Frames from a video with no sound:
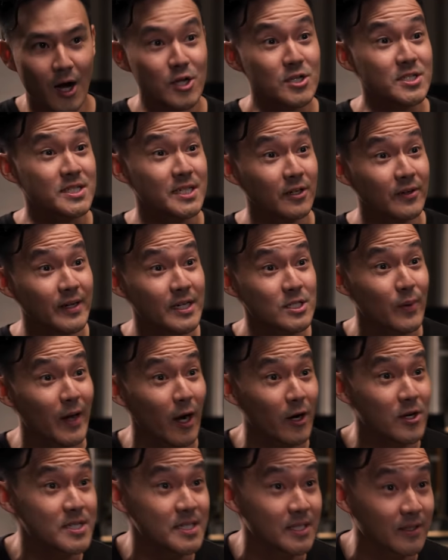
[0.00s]
are you serious? Wait,
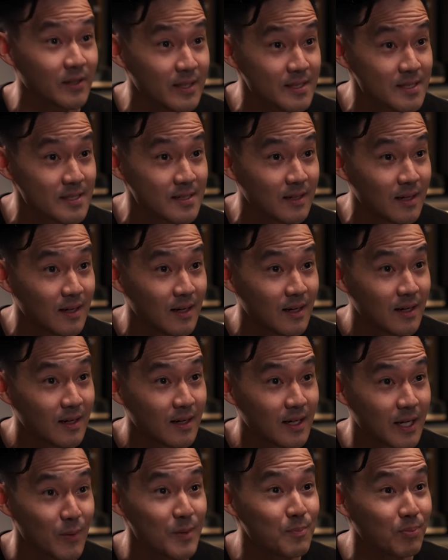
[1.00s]
are you serious? Yeah.
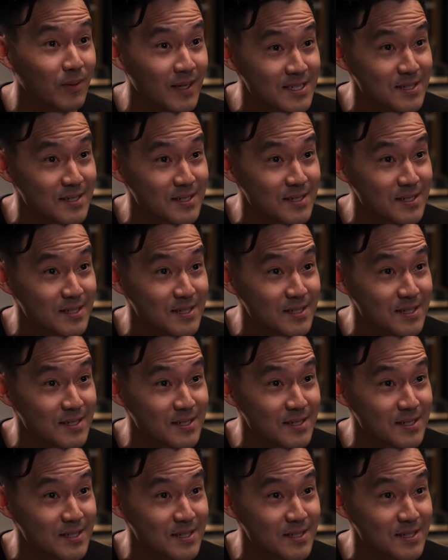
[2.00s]
Can we play